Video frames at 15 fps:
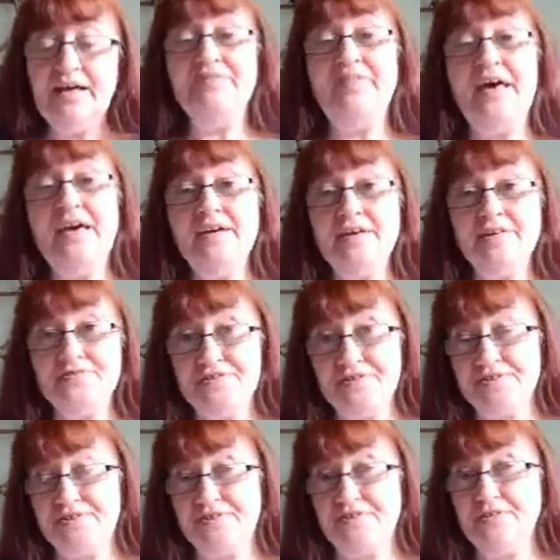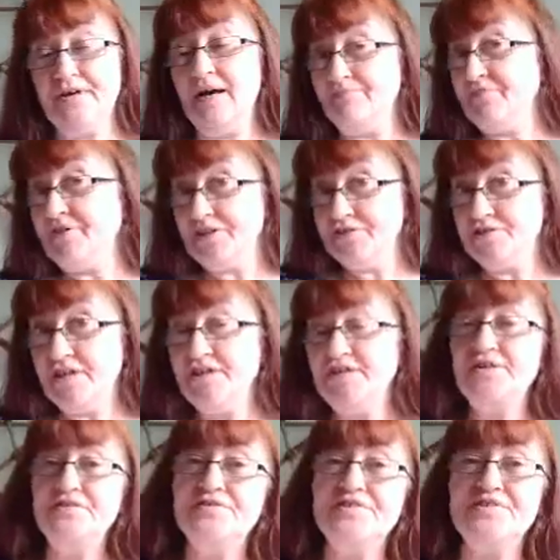and they
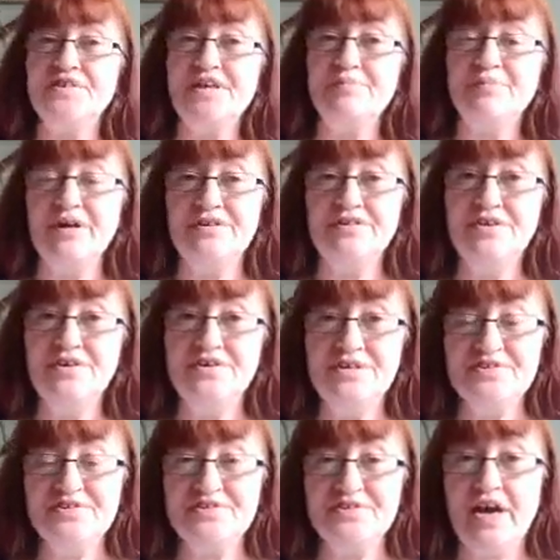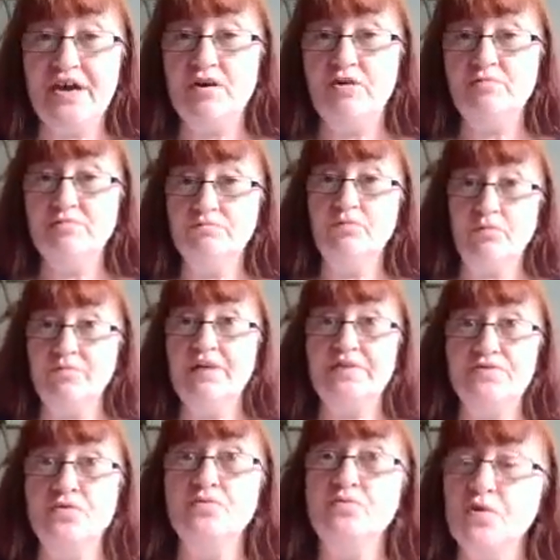continued to celebrate New Year's Day on what they
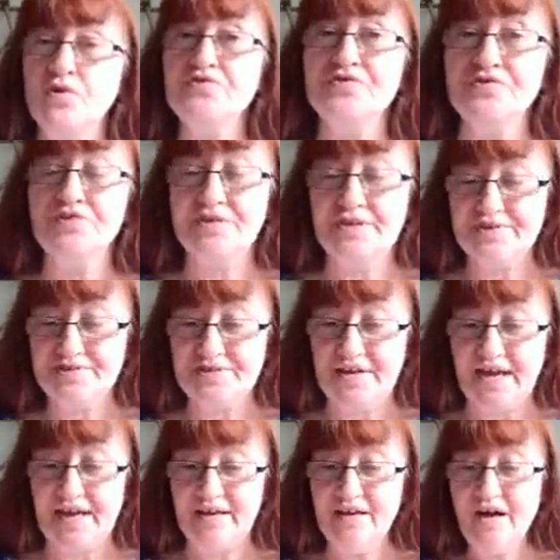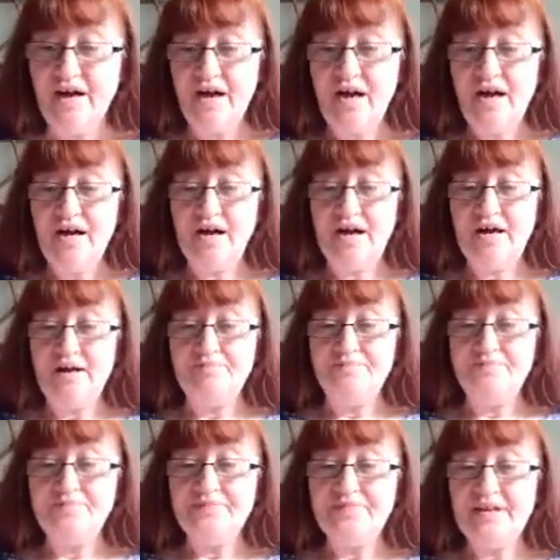thought was New Year's Day,
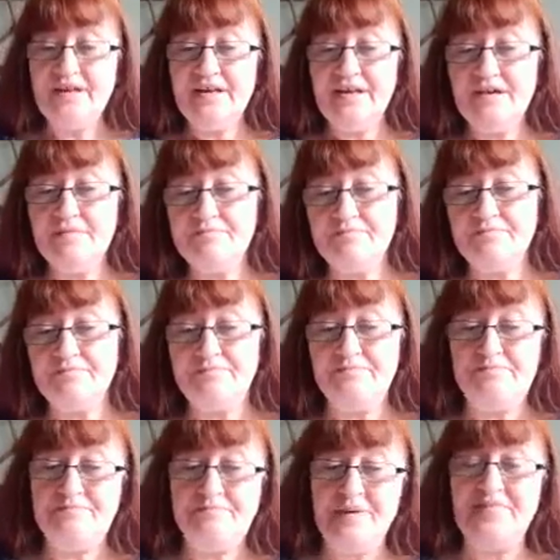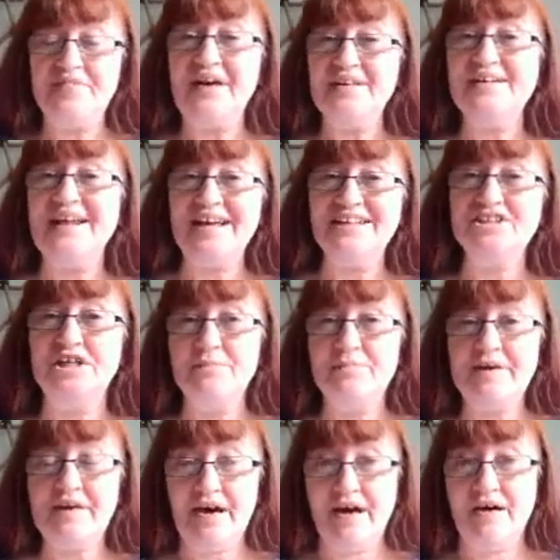but that had actually
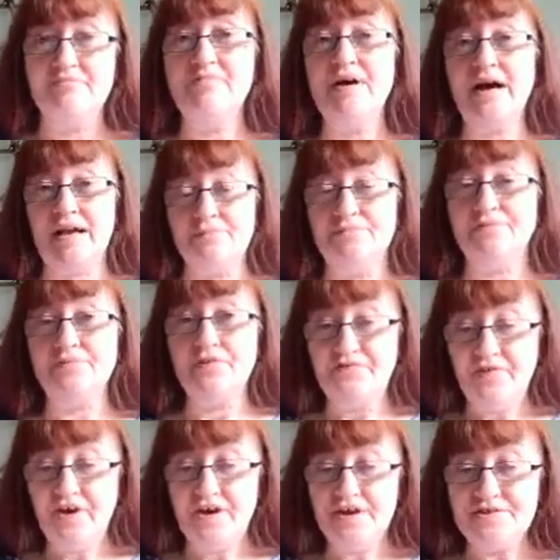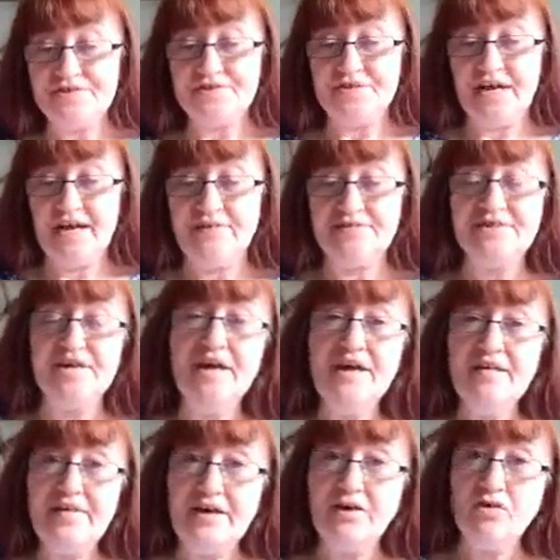become April the 1st, and
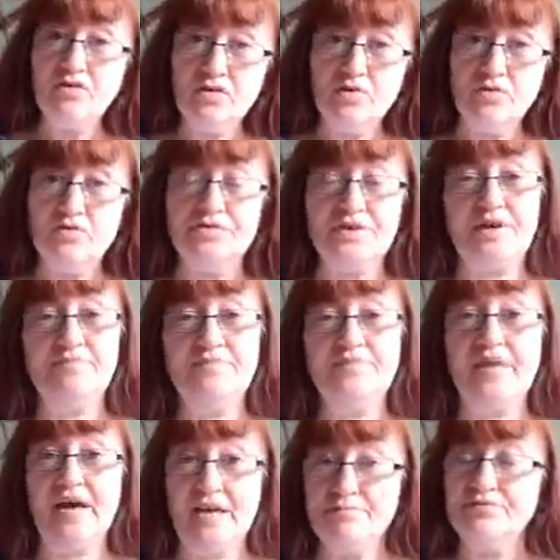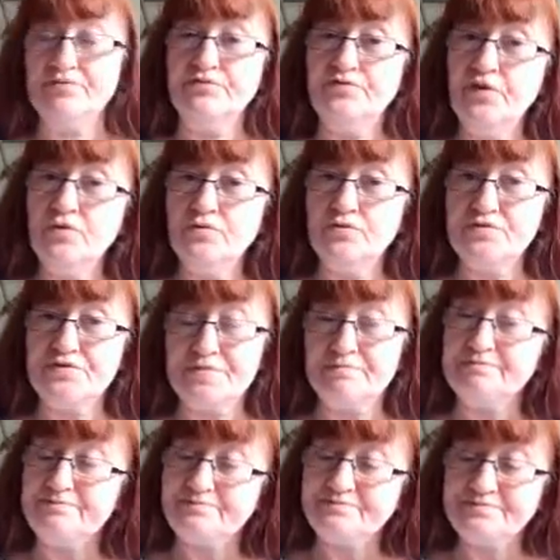they got called April Fools.